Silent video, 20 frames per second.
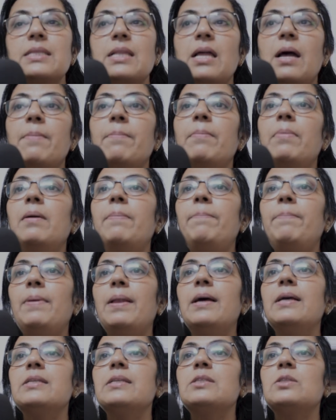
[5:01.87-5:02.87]
number
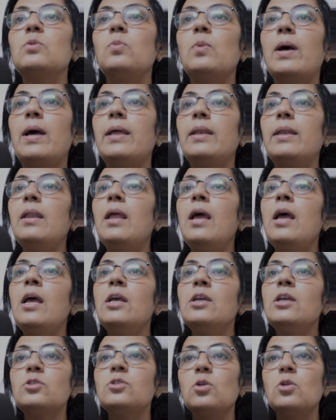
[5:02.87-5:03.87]
plus 1.
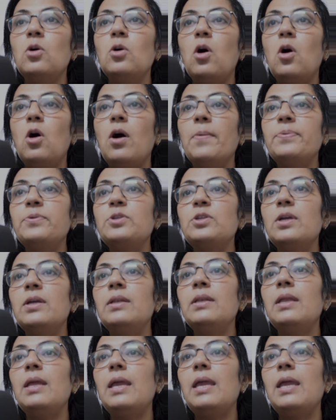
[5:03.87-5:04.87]
So
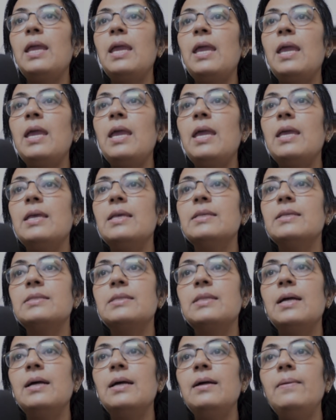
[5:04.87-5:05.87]
option A is
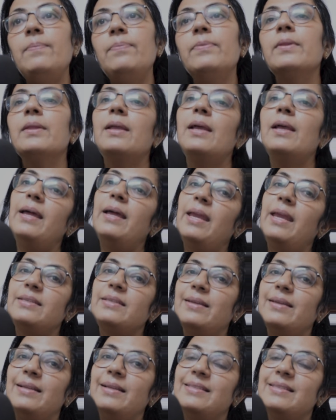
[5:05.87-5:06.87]
the
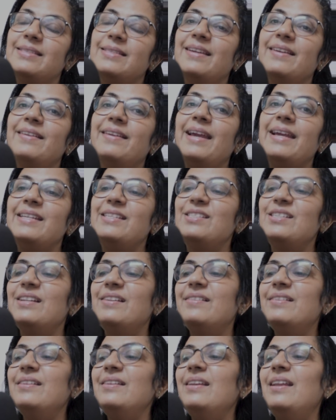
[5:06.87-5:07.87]
correct answer. Right,
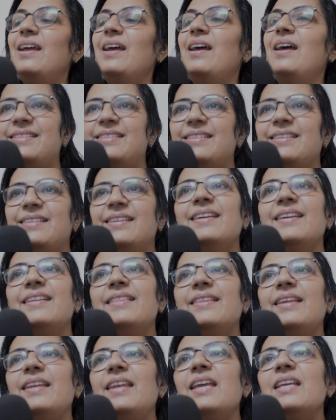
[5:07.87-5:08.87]
children?
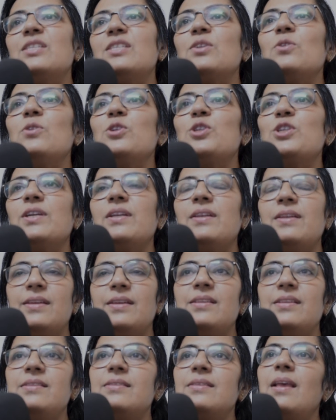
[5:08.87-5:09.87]
The next question
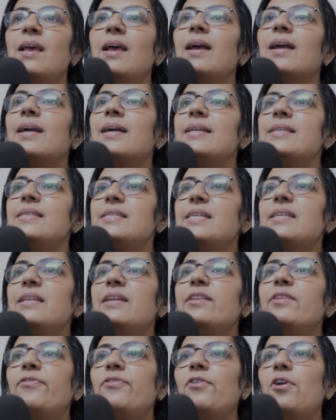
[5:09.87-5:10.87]
is,
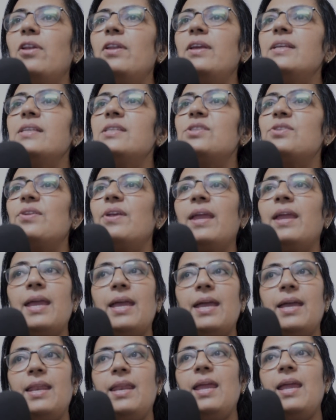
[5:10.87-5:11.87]
consider the following string
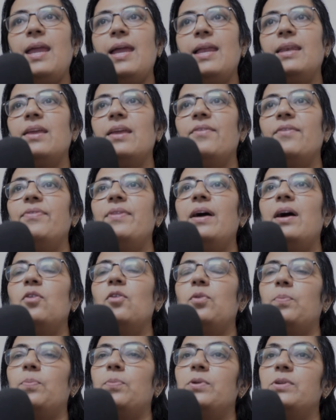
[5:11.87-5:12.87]
array and give the
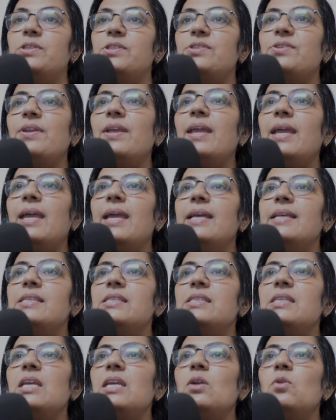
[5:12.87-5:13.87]
output. String
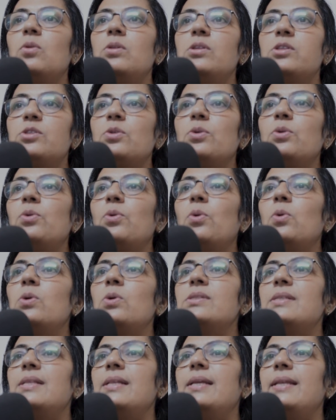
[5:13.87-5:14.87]
ST equals to
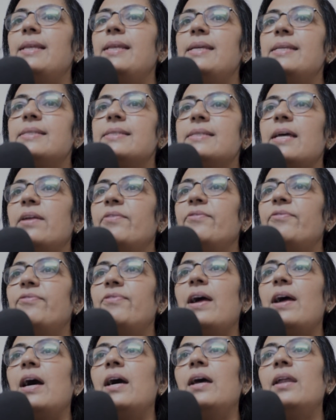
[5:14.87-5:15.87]
rose, lily,
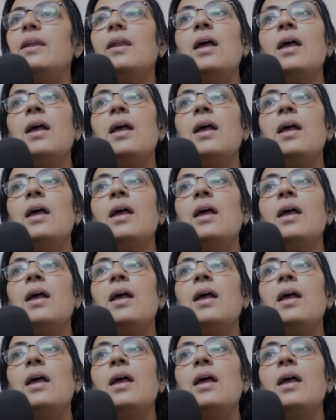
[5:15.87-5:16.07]
sunflower,